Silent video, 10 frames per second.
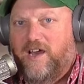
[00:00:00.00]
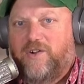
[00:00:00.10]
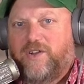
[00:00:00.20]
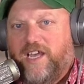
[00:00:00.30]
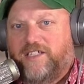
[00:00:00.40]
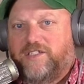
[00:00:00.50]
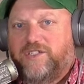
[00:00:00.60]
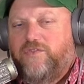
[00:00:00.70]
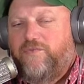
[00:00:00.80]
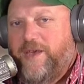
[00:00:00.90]
Okay, so
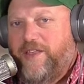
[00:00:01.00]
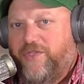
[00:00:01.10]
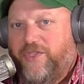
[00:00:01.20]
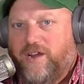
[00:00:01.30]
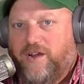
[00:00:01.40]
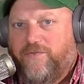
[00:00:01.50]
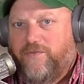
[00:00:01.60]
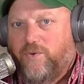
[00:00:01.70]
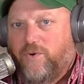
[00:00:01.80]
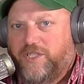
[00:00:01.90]
you've been there
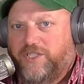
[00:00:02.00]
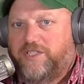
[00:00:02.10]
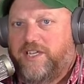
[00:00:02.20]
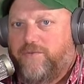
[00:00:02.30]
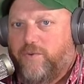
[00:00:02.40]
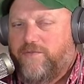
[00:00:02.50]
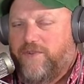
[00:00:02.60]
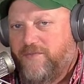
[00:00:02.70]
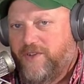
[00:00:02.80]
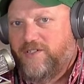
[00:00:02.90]
for did you say four to
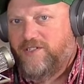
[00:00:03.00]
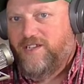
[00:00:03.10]
five years?